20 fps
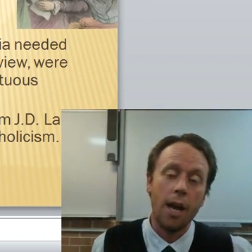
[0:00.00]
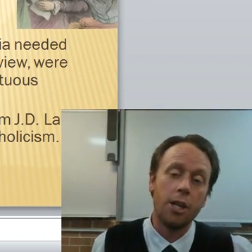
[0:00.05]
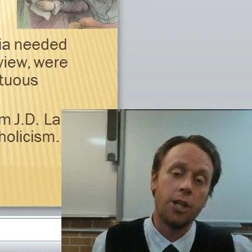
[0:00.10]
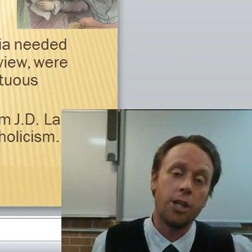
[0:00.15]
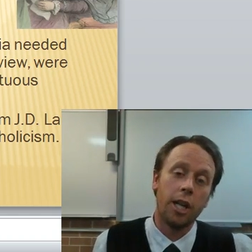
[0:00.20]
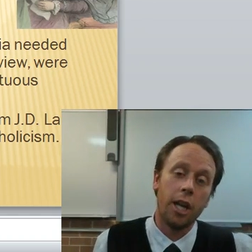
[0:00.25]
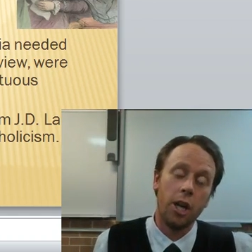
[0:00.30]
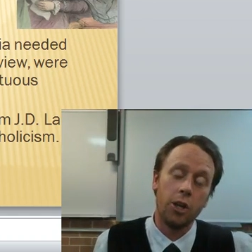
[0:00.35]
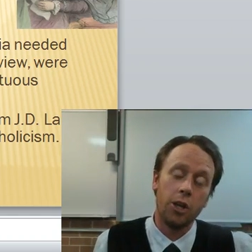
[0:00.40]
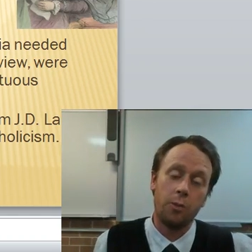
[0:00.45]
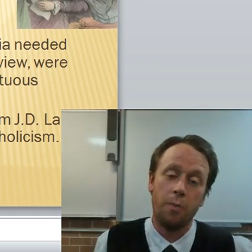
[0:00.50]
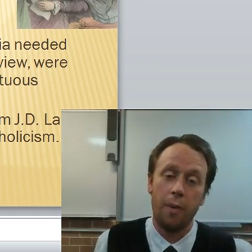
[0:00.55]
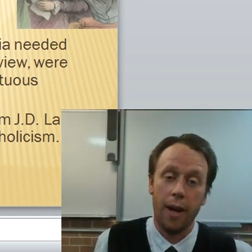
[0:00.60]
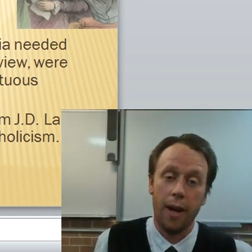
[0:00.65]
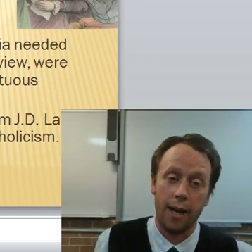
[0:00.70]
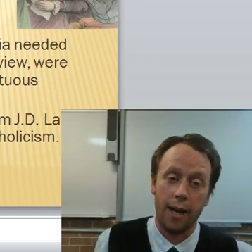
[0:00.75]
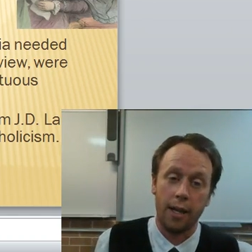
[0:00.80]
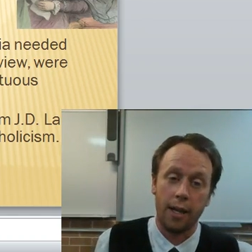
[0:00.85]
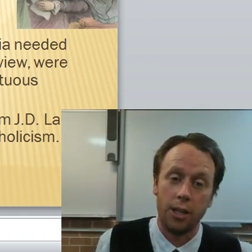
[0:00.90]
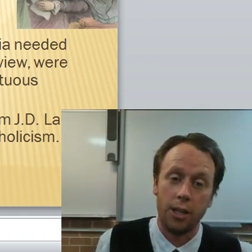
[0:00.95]
She goes
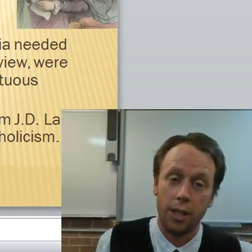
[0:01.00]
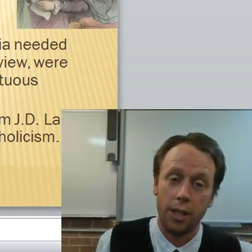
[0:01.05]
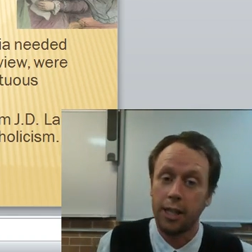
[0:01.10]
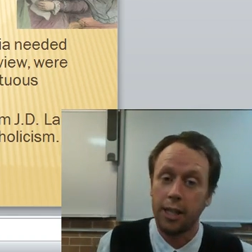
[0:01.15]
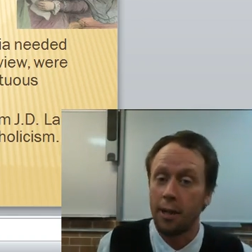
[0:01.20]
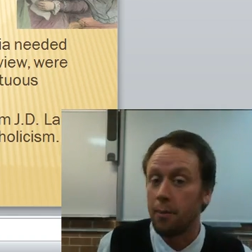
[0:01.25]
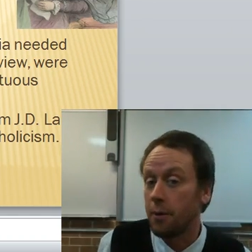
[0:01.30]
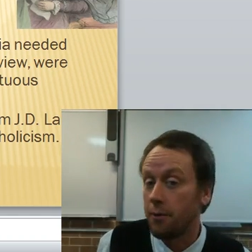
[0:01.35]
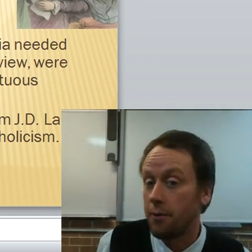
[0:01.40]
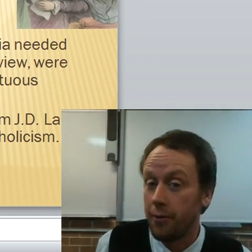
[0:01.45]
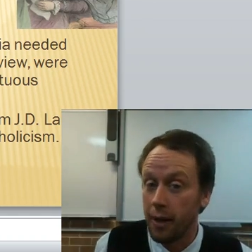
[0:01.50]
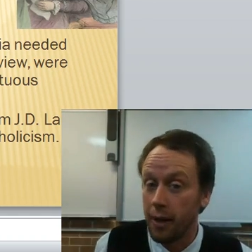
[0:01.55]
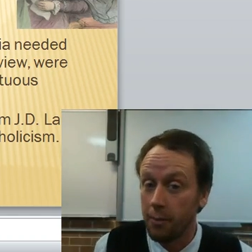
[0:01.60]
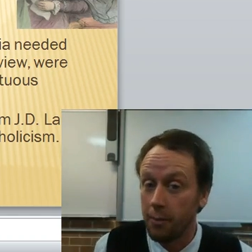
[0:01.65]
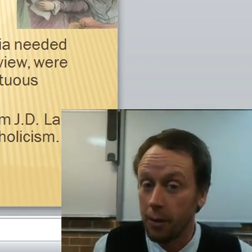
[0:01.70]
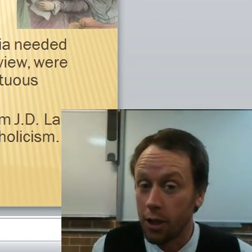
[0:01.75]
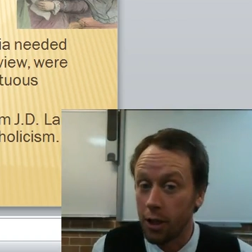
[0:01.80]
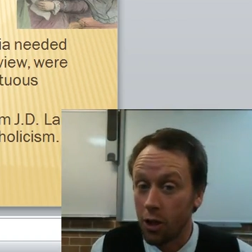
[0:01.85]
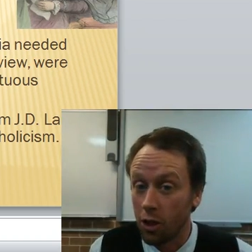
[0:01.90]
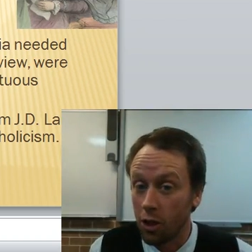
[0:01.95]
back and sets up the
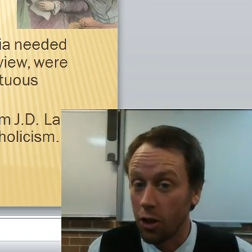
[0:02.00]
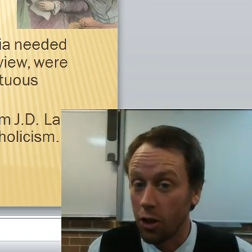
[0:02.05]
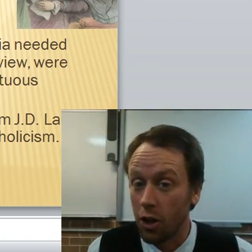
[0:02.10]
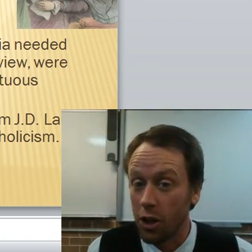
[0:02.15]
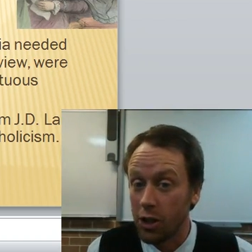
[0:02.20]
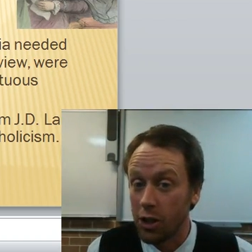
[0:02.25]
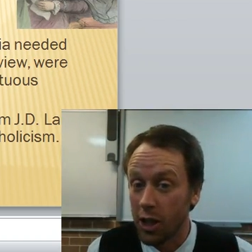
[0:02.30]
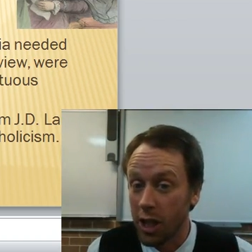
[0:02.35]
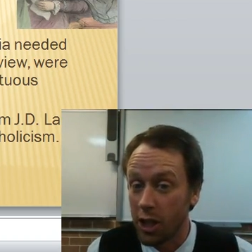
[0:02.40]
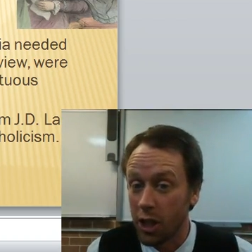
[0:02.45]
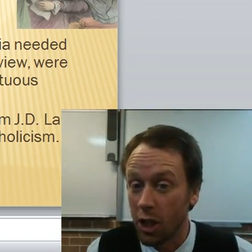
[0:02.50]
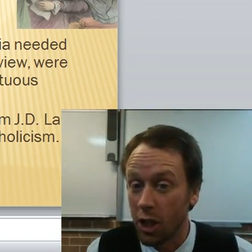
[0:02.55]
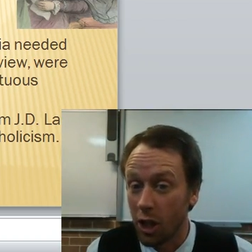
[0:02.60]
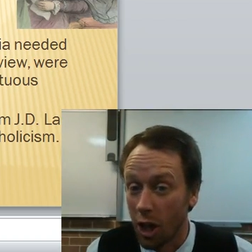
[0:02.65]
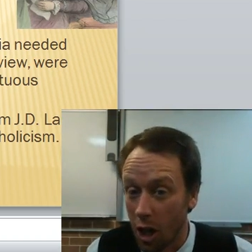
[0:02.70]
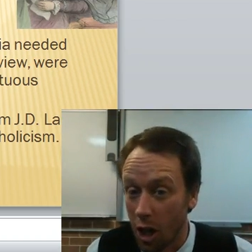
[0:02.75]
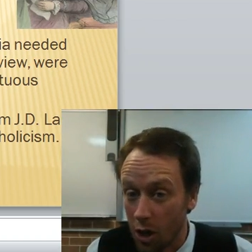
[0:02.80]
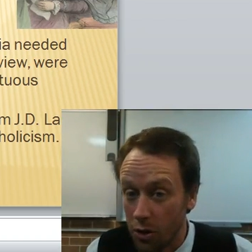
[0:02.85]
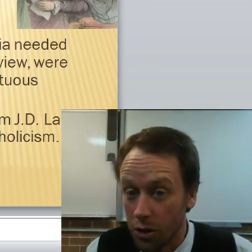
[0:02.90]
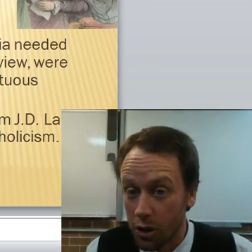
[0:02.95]
Family Colonisation
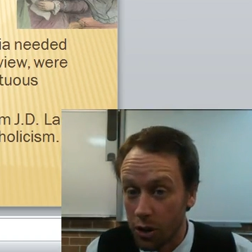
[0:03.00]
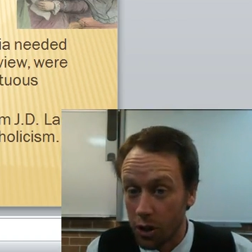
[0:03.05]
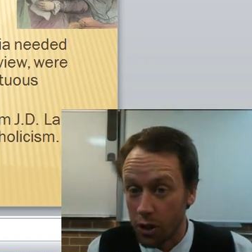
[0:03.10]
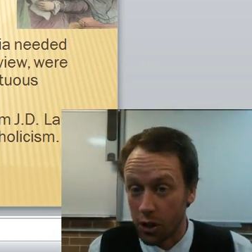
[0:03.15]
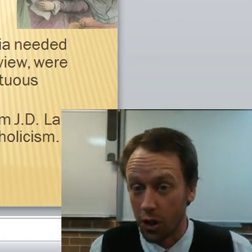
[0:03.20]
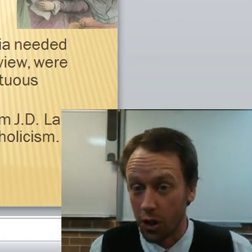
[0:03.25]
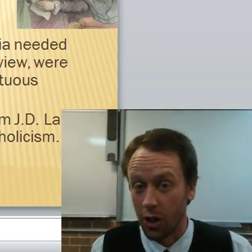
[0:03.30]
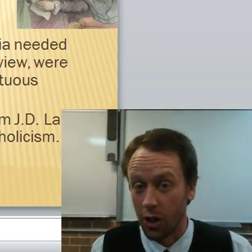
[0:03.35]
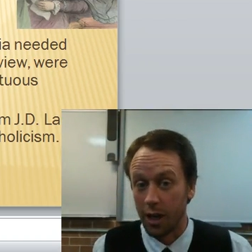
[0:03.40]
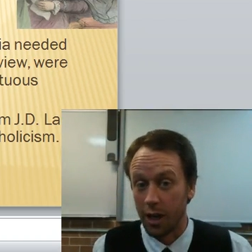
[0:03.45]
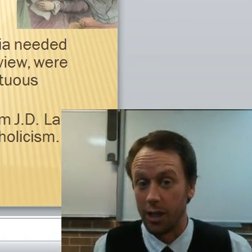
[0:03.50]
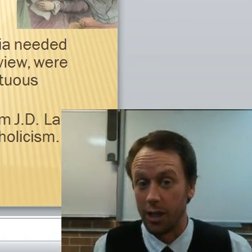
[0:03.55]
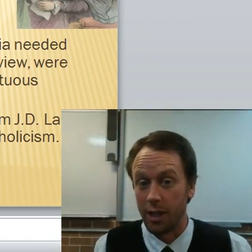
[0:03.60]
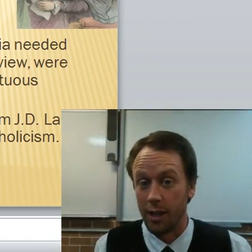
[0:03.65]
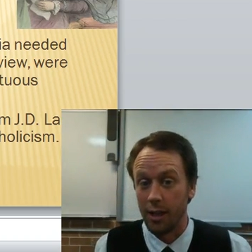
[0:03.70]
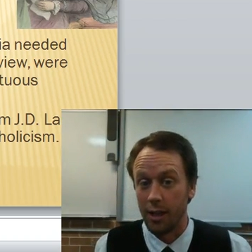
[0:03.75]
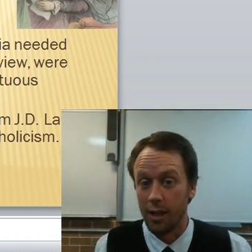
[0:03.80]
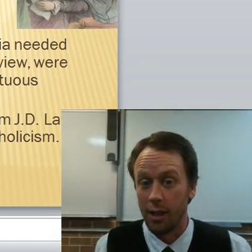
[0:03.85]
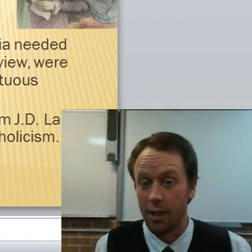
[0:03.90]
Loan Society.